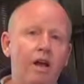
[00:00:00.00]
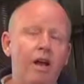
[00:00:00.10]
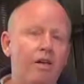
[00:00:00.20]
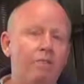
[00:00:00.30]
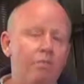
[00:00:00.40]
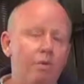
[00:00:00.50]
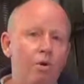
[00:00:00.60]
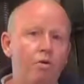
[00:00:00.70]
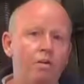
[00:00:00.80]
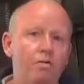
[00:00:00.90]
to have
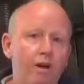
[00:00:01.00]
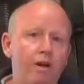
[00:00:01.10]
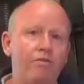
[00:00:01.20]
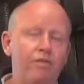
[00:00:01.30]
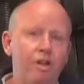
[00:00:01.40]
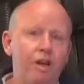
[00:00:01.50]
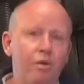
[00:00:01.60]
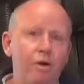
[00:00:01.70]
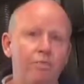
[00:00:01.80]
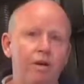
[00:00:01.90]
more respect for the
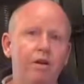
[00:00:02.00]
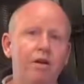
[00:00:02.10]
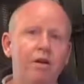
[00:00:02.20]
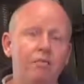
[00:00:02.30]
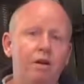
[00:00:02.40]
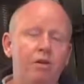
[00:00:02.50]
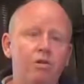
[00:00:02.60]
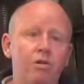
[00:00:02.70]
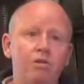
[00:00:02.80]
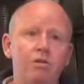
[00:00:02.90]
equipment
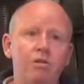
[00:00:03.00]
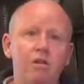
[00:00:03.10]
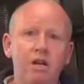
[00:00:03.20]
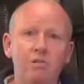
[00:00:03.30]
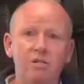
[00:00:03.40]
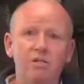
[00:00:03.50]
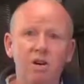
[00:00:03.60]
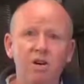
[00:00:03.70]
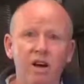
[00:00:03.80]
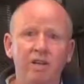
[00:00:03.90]
because it was
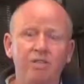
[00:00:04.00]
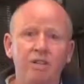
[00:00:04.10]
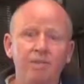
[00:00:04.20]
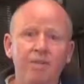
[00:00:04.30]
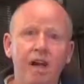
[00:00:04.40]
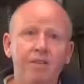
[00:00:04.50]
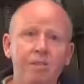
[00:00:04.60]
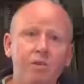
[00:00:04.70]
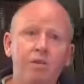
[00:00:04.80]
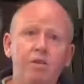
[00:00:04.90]
nice and
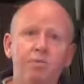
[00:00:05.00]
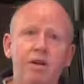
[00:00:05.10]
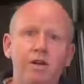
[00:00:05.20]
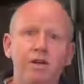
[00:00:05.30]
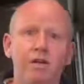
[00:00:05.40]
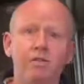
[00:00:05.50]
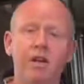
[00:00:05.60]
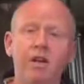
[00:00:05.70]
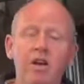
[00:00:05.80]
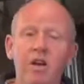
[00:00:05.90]
they wanted to be in a nice
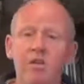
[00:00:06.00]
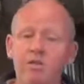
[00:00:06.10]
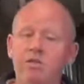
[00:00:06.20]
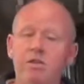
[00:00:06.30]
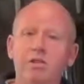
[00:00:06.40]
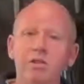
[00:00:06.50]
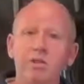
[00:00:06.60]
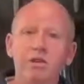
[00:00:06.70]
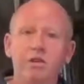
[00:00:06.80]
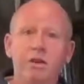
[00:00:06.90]
thing. Also too,
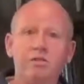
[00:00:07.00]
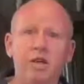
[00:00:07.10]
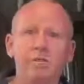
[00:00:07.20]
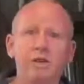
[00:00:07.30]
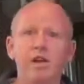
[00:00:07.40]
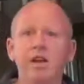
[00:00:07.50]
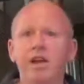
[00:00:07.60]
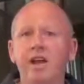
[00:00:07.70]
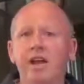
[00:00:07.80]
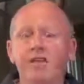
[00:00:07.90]
when trucks came in,
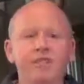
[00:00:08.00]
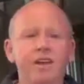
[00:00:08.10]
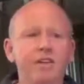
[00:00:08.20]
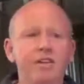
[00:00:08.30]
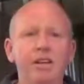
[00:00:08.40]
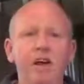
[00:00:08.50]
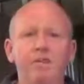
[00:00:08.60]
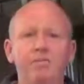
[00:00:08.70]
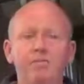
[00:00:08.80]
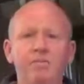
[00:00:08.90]
if they did
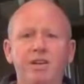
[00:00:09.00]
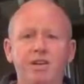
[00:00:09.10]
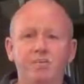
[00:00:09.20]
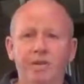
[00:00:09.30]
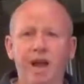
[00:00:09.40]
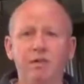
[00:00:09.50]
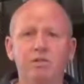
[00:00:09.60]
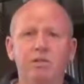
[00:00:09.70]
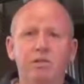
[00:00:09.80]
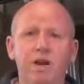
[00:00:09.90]
have
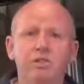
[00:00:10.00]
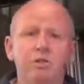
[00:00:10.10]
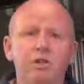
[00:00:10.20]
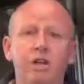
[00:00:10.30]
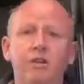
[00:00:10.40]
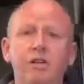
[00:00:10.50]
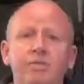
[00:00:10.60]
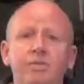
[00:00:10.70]
panels smashed or whatever,